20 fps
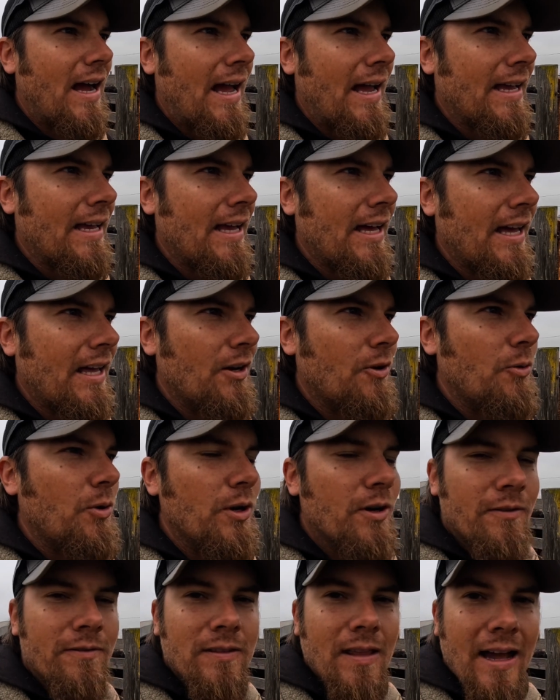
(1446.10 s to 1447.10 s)
I kind of would
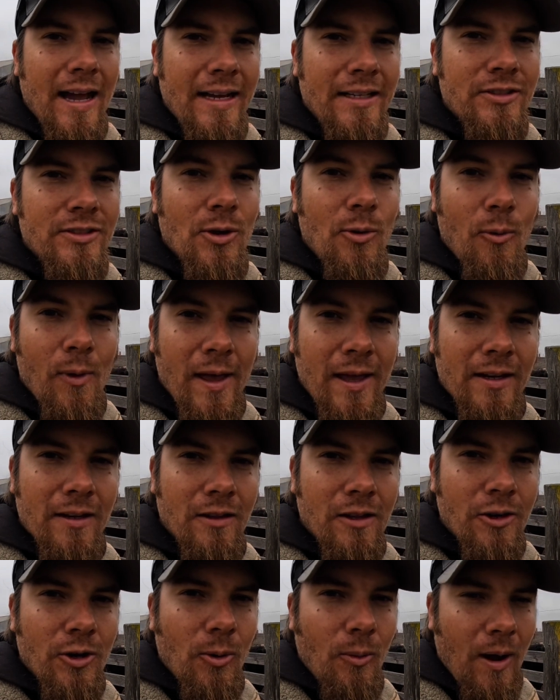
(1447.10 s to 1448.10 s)
have liked to wait a
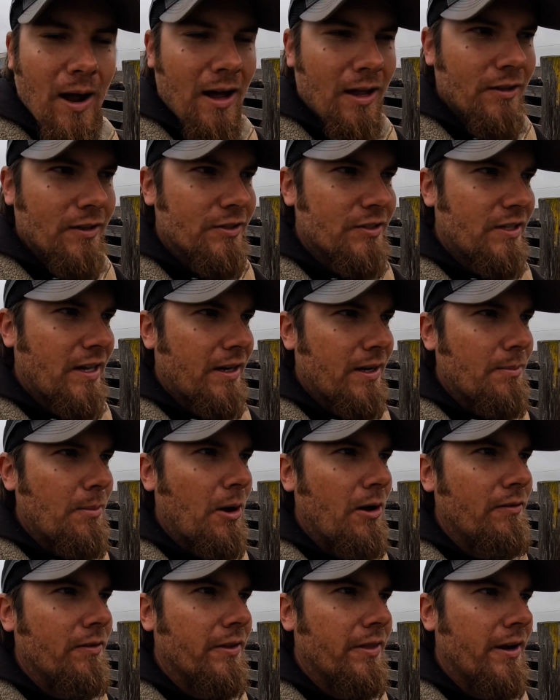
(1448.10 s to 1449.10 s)
little while to send them
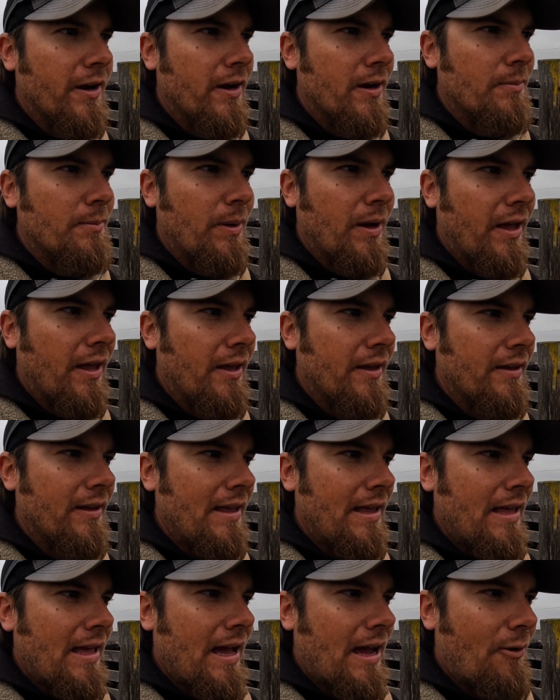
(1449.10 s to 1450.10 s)
over there, but
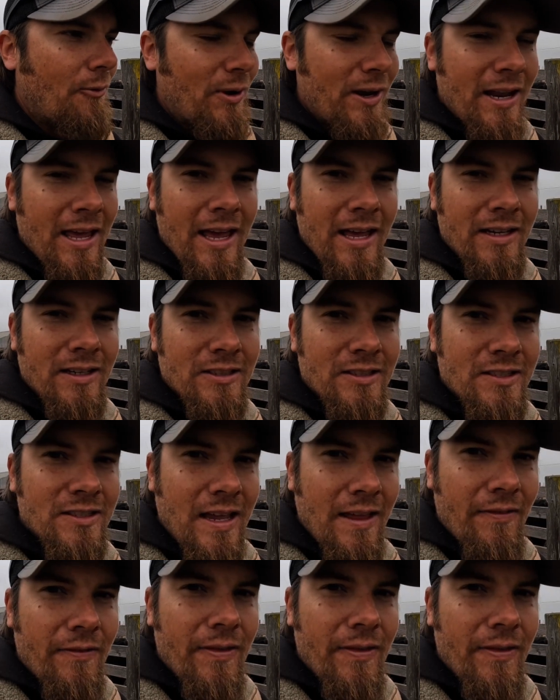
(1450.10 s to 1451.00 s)
I went ahead and sent